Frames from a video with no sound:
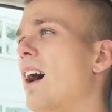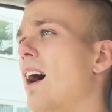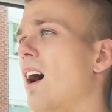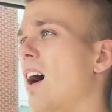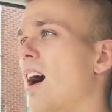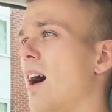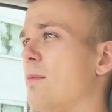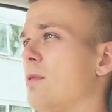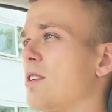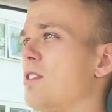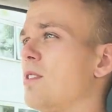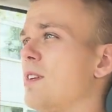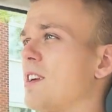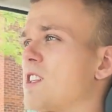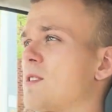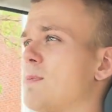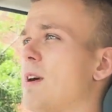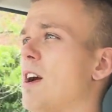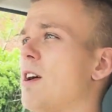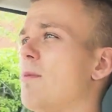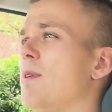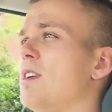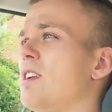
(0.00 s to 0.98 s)
I'm going to
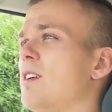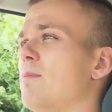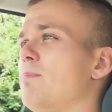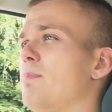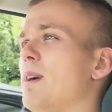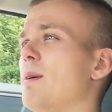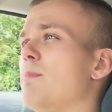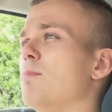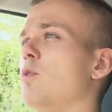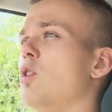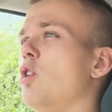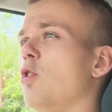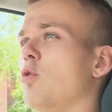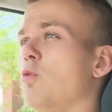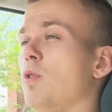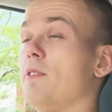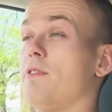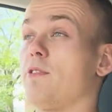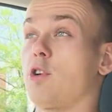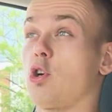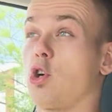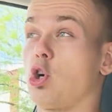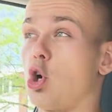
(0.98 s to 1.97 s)
experiment a bit more
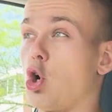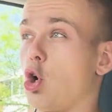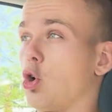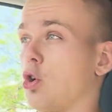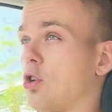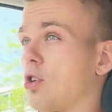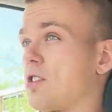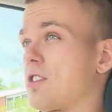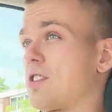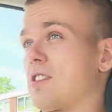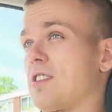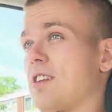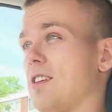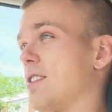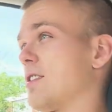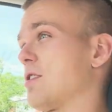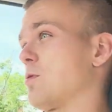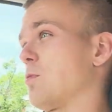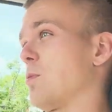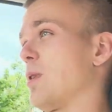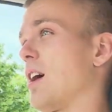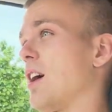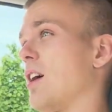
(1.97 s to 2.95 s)
with hooks
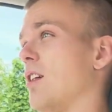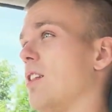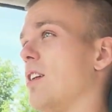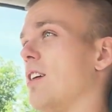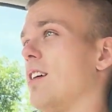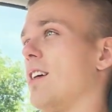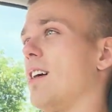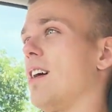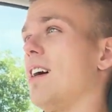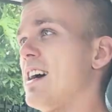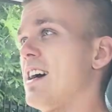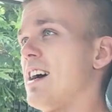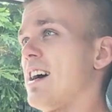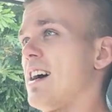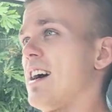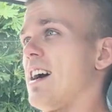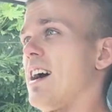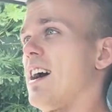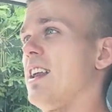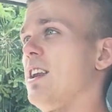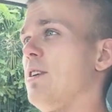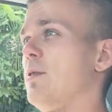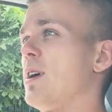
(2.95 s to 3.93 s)
as well.
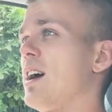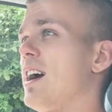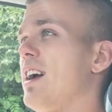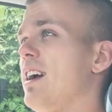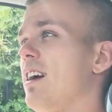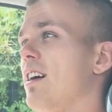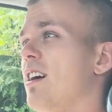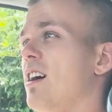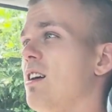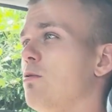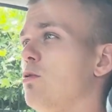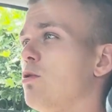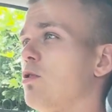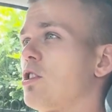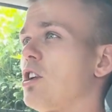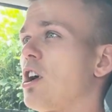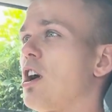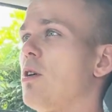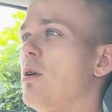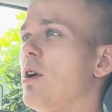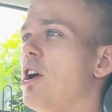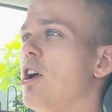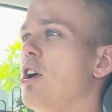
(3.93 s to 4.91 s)
Anyway, I will
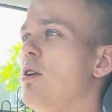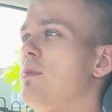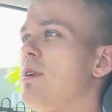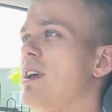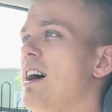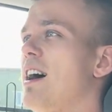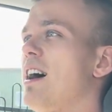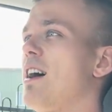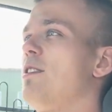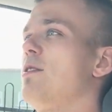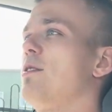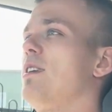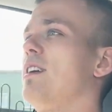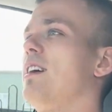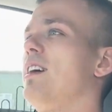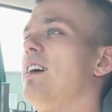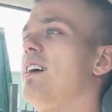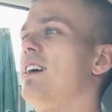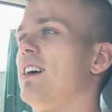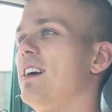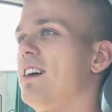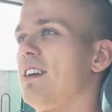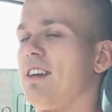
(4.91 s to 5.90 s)
go home now
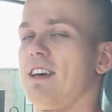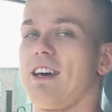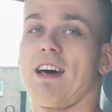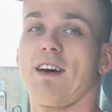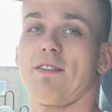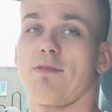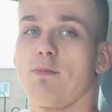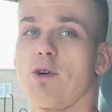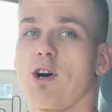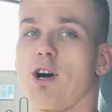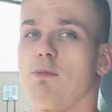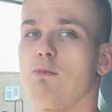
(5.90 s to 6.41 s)
and have my